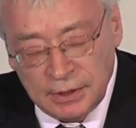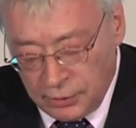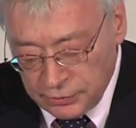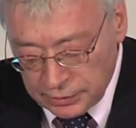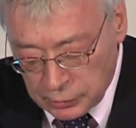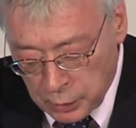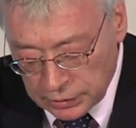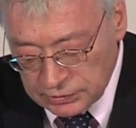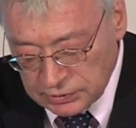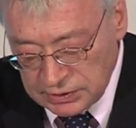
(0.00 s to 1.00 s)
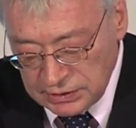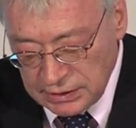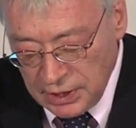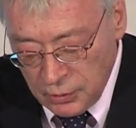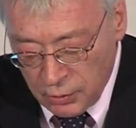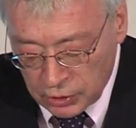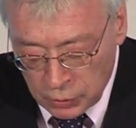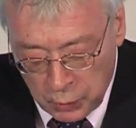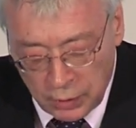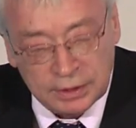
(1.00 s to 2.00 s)
on the quantity or
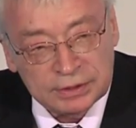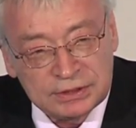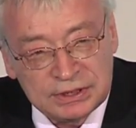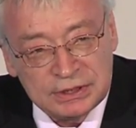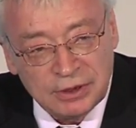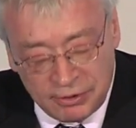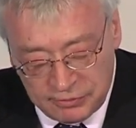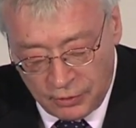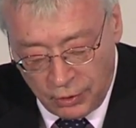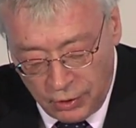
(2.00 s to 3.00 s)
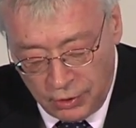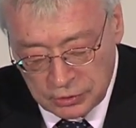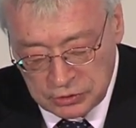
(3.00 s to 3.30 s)
quality of all